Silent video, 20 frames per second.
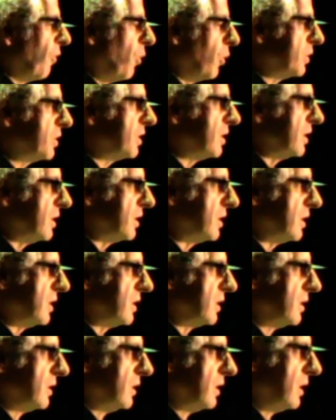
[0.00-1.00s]

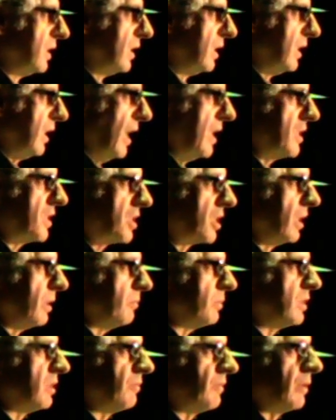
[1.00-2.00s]
forces in
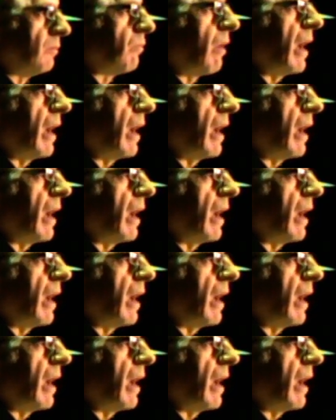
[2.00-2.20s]
terms of the